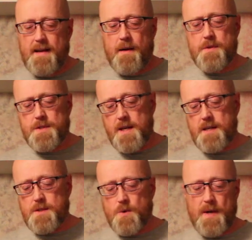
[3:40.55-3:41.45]
I would say
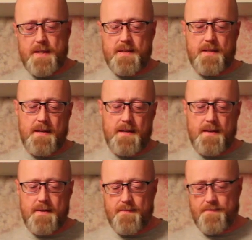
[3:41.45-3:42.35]
it's quite
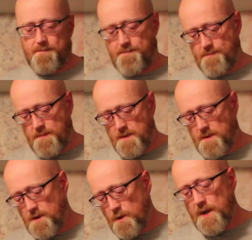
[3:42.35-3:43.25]

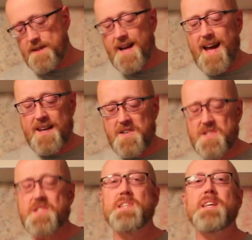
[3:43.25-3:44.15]

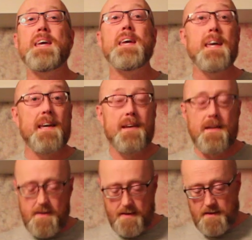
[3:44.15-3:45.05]
Talisker-y.
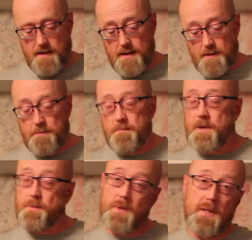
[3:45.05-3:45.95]

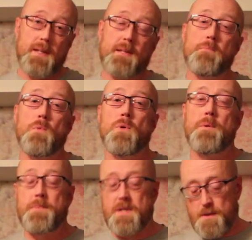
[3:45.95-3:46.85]
But with a little
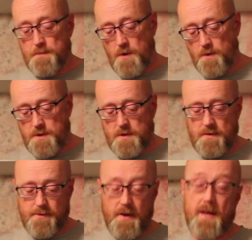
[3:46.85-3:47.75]
more peat smoke,
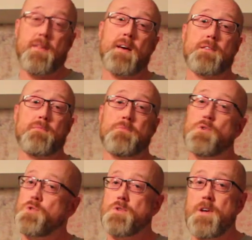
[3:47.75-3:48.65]
so if you like that,
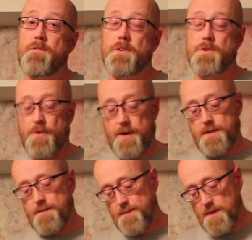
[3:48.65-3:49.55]
you should definitely try it.